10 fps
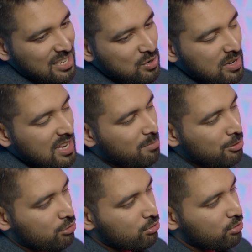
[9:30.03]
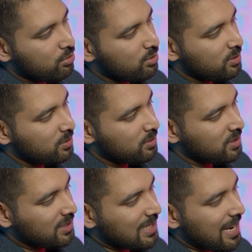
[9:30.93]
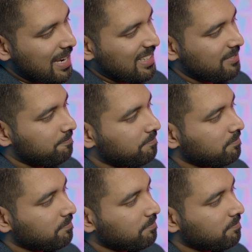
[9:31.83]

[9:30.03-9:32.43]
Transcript: and you are able to say,